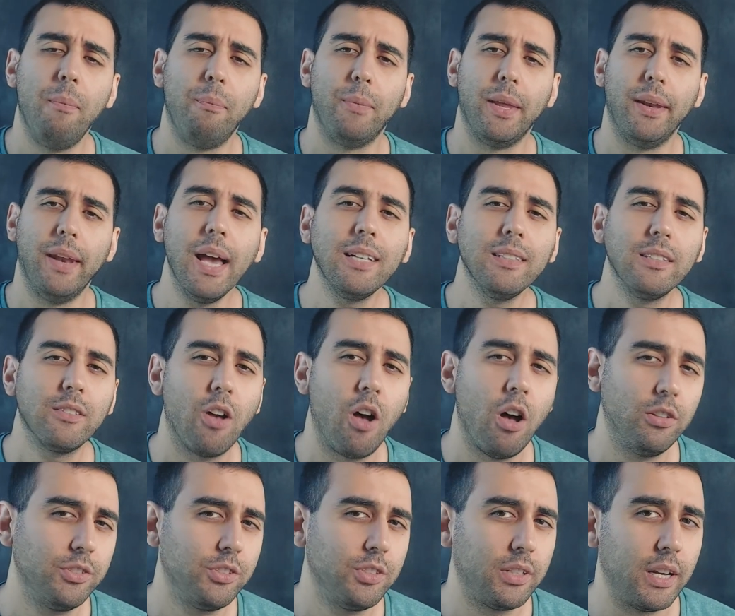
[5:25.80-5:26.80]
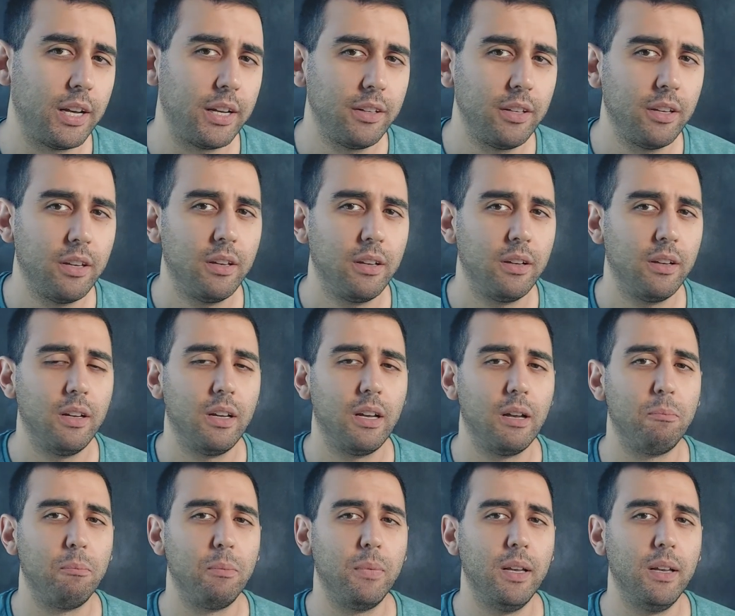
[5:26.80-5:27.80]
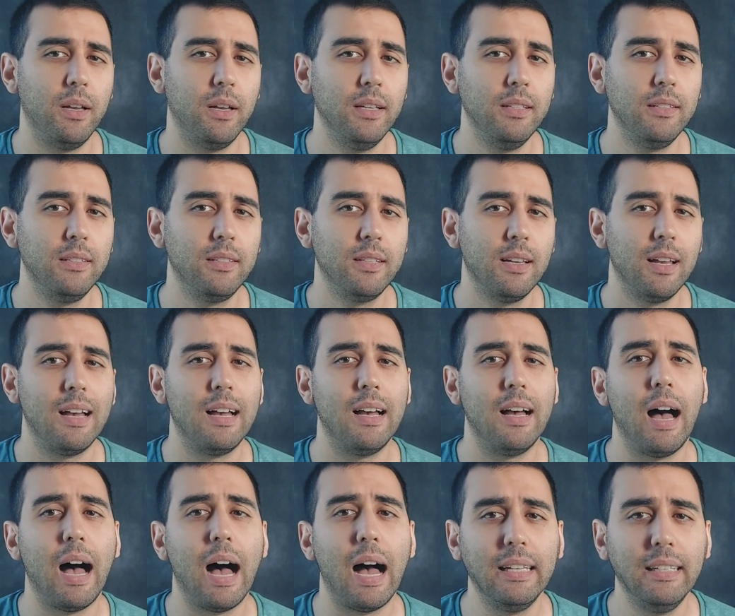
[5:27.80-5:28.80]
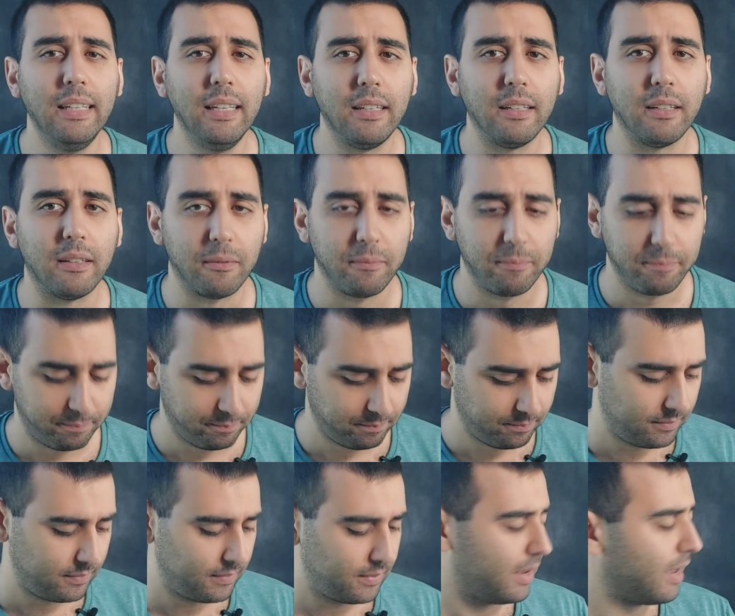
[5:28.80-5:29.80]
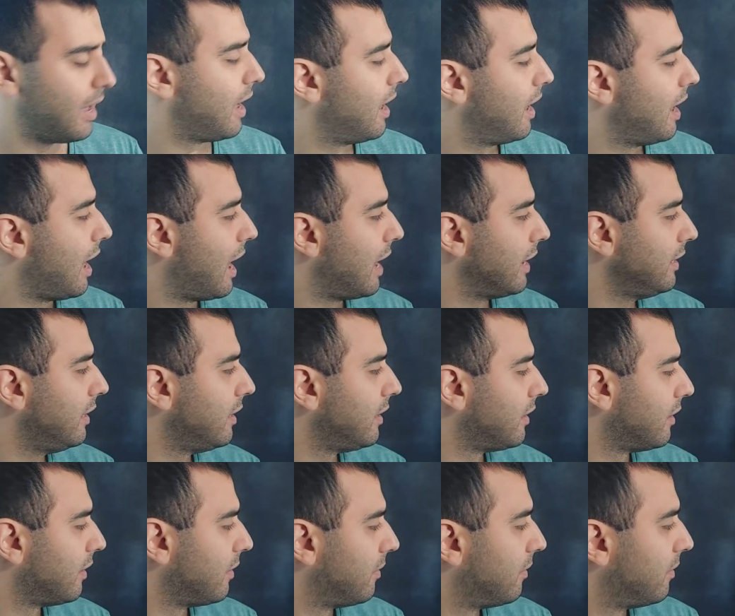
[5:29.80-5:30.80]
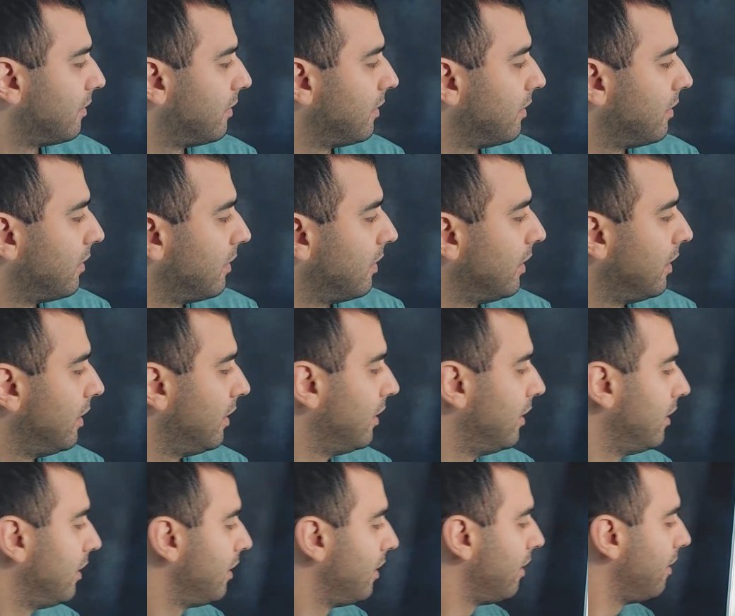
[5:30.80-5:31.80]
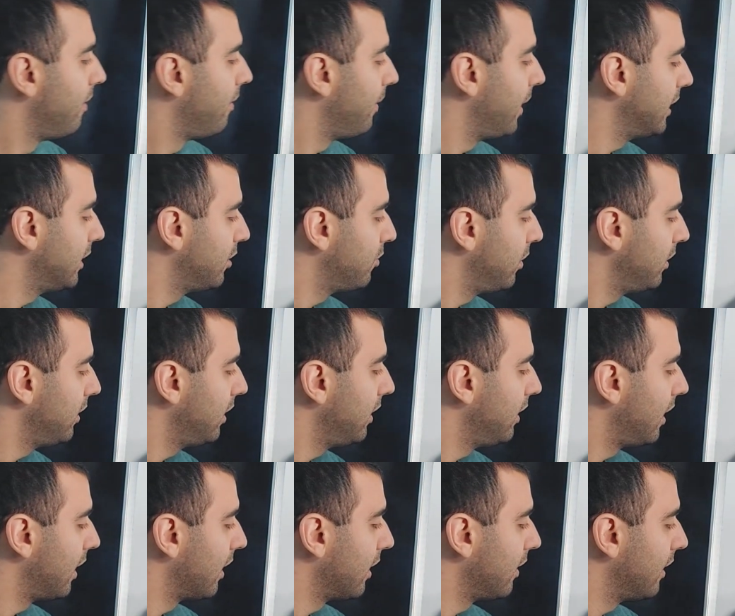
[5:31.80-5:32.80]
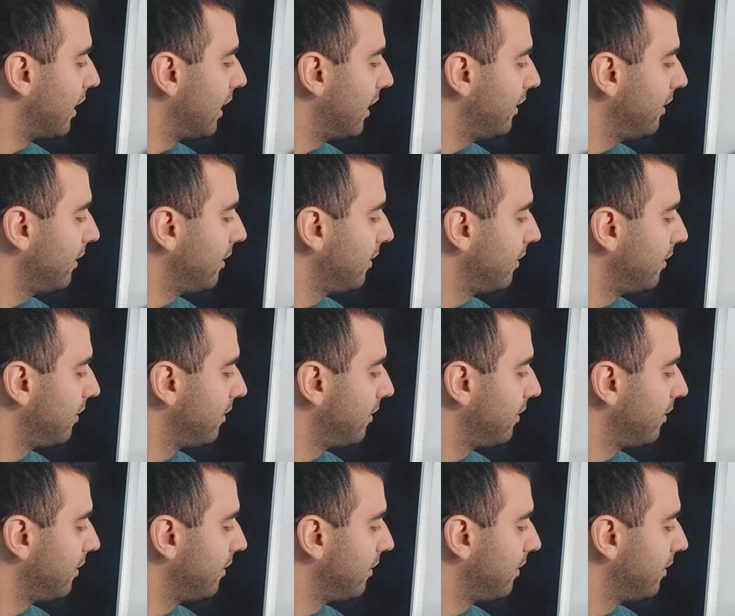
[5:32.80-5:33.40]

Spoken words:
The next consonant is ayin. Ayin. That's written like that.